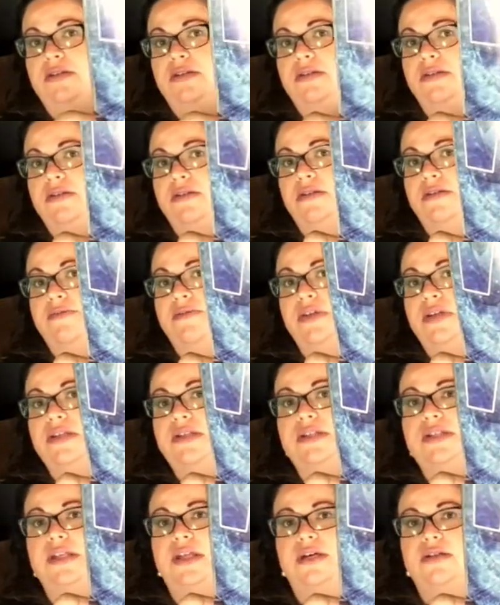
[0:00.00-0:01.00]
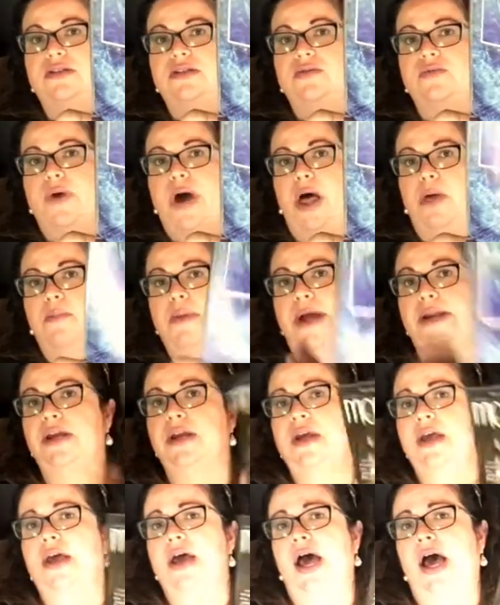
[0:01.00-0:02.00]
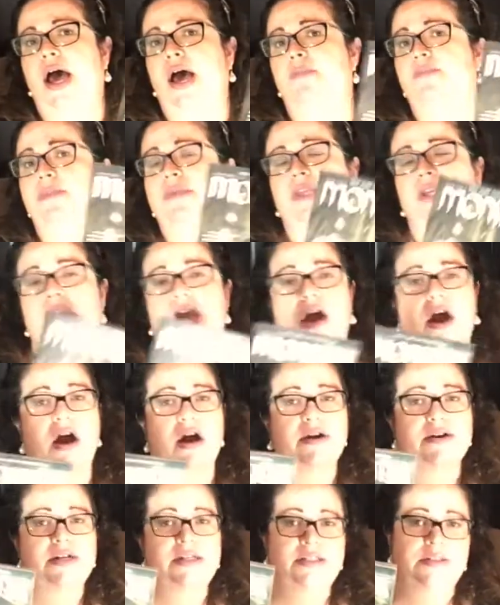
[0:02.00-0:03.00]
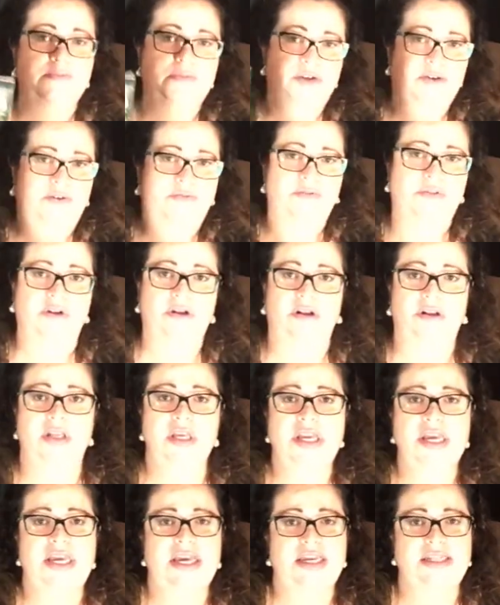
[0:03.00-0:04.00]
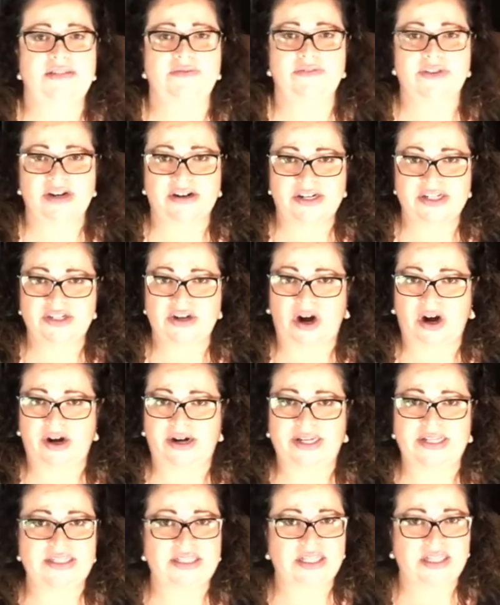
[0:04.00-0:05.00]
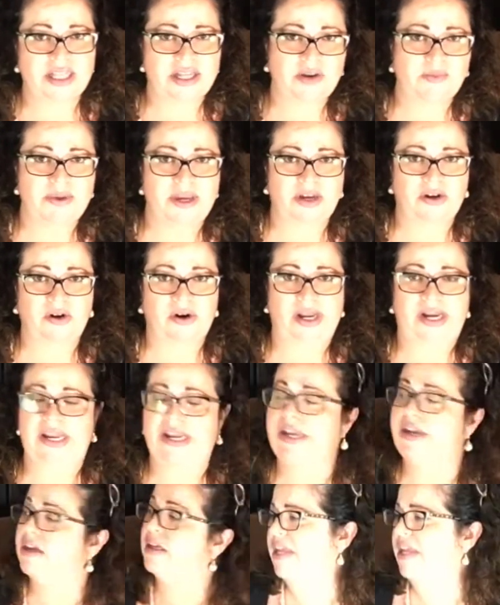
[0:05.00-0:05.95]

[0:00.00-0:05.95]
I don't know if you can see that too well, but the art is beautiful. It's very dark. It's a little bit gritty.